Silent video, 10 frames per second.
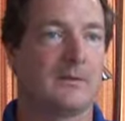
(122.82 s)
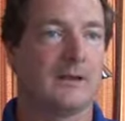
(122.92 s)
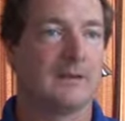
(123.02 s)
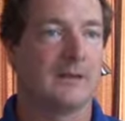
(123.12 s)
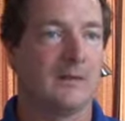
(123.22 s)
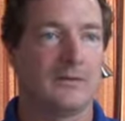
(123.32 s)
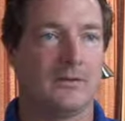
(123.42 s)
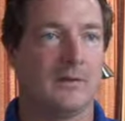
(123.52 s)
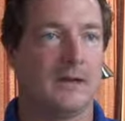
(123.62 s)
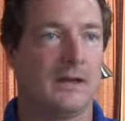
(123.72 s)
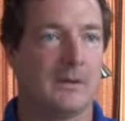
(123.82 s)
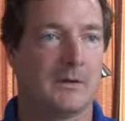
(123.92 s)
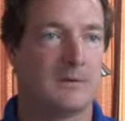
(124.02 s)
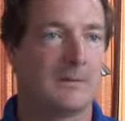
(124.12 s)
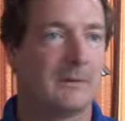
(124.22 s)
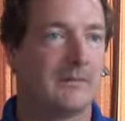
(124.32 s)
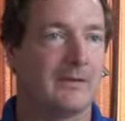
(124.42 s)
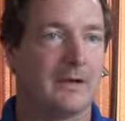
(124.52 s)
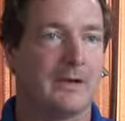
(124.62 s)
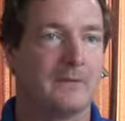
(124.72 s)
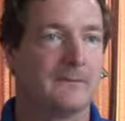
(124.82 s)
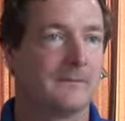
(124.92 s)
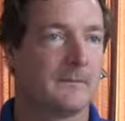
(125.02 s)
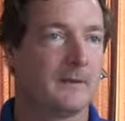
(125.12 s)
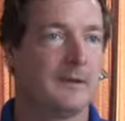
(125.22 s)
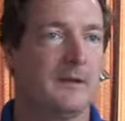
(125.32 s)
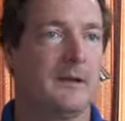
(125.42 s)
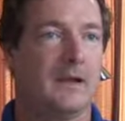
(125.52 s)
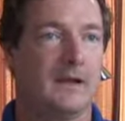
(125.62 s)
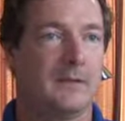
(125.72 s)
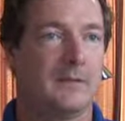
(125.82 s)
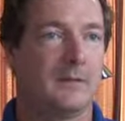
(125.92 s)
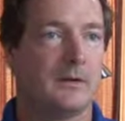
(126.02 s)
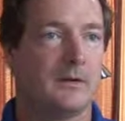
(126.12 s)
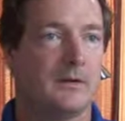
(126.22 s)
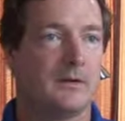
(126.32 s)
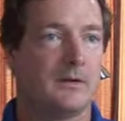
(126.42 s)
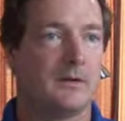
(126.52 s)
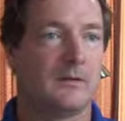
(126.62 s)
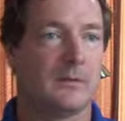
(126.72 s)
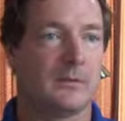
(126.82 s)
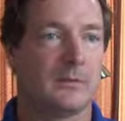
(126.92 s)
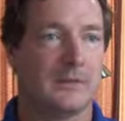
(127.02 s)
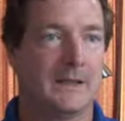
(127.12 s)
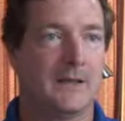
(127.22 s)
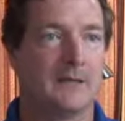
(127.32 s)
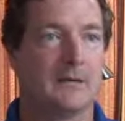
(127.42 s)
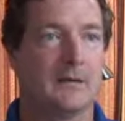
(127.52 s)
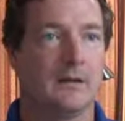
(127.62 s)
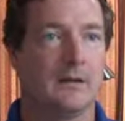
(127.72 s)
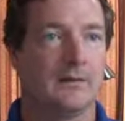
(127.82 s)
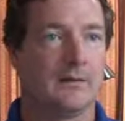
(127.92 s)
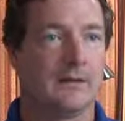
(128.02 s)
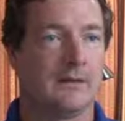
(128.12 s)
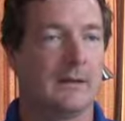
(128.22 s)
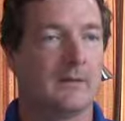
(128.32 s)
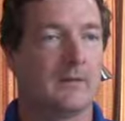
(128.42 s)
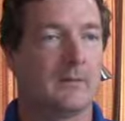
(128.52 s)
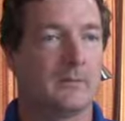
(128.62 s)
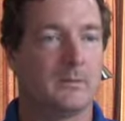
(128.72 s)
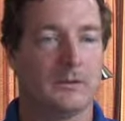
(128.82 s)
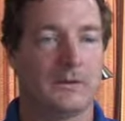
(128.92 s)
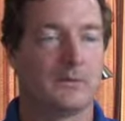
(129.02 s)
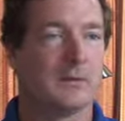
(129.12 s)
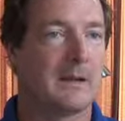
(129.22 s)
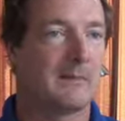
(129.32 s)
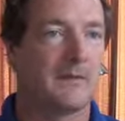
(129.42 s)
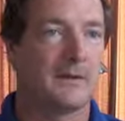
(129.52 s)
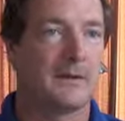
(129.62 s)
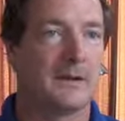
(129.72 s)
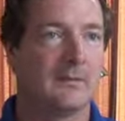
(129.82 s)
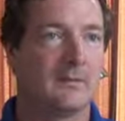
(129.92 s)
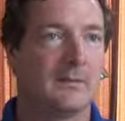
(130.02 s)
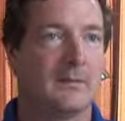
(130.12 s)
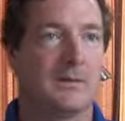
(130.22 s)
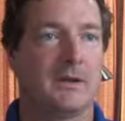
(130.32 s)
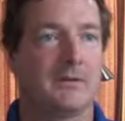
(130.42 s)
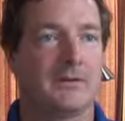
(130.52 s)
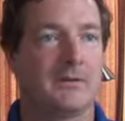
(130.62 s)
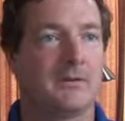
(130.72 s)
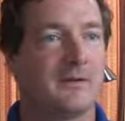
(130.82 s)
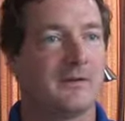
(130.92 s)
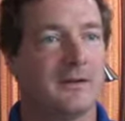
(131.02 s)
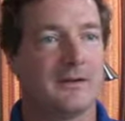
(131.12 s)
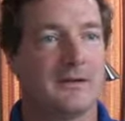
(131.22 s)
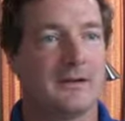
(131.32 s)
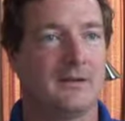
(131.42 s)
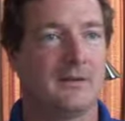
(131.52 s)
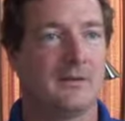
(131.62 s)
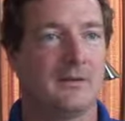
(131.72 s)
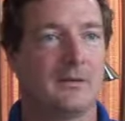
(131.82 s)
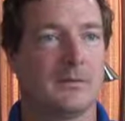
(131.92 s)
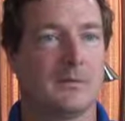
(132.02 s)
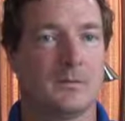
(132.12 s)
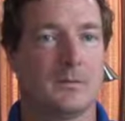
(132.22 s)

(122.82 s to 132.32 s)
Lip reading: techniques. You need to have a good website. You need to have good social media techniques. Drop fun, interesting pictures into your